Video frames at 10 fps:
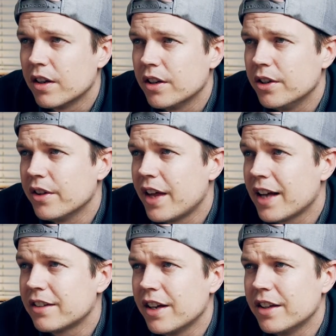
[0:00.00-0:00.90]
You're the
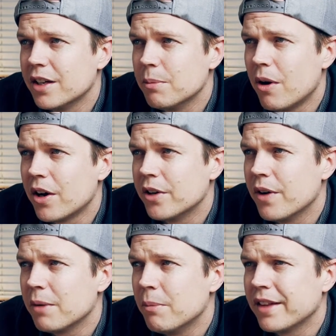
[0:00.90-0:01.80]
actor in The Departed,
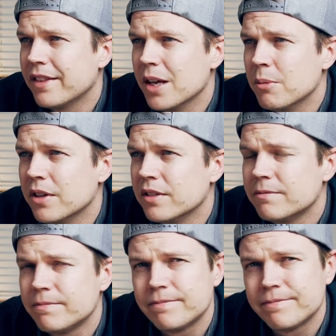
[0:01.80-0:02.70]
right, Matt
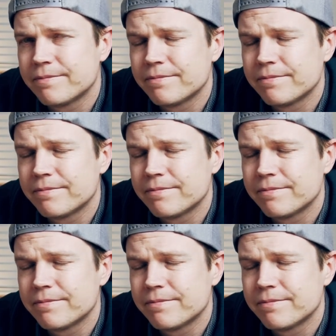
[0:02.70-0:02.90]
Damon?